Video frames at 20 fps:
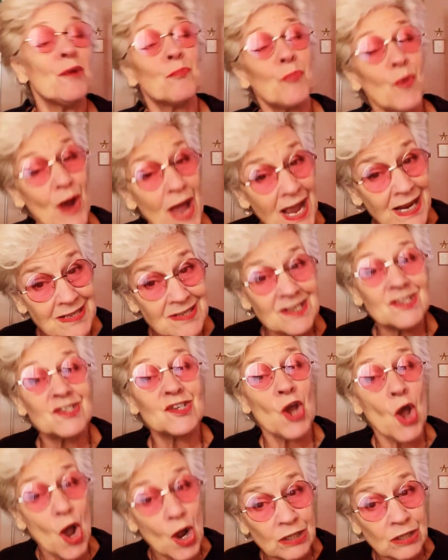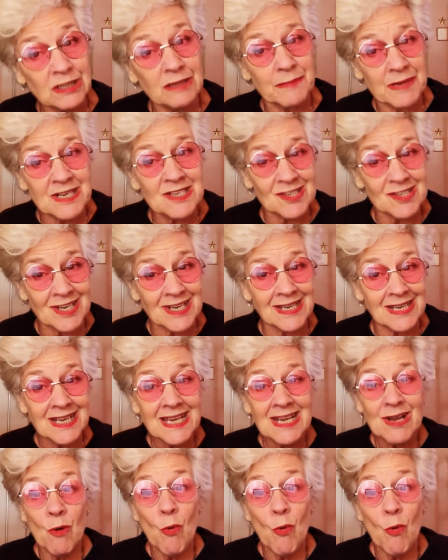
practiced occlumency